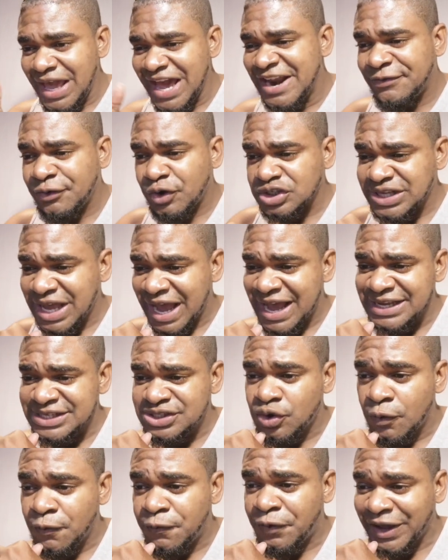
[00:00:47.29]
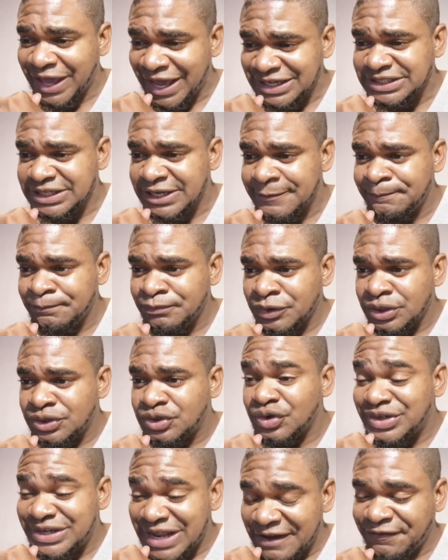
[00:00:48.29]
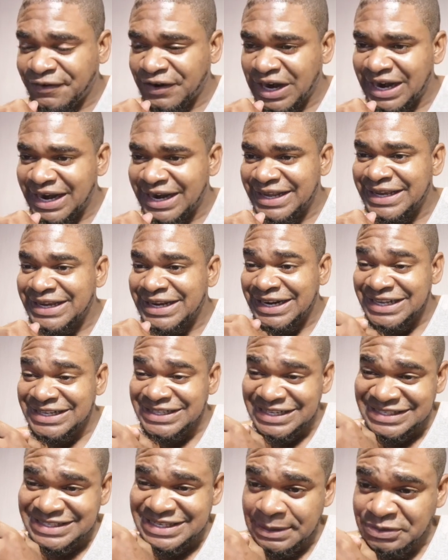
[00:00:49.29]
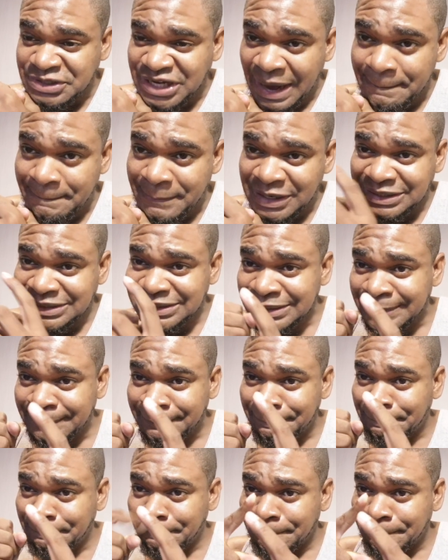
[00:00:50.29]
and of course guys don't forget to definitely click the subscribe button